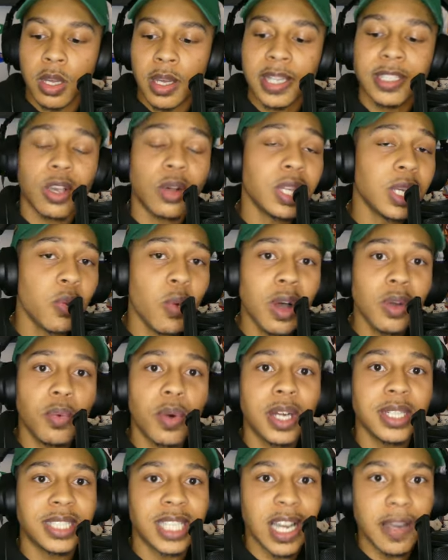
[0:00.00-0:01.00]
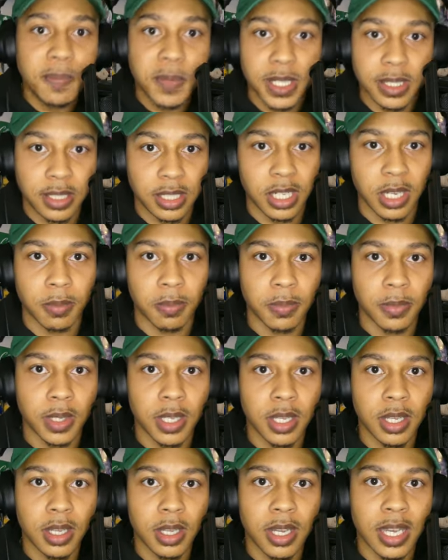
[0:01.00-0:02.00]
he's only won one championship.
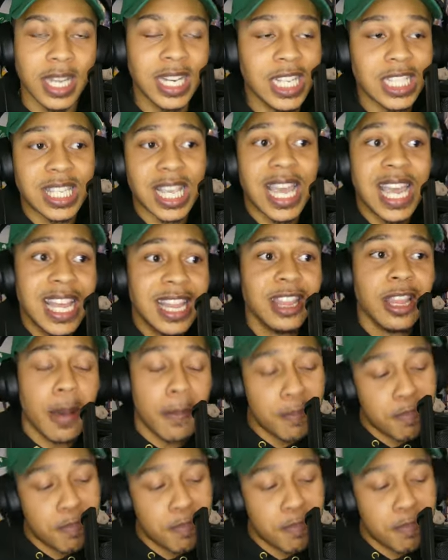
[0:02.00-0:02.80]
And it's in the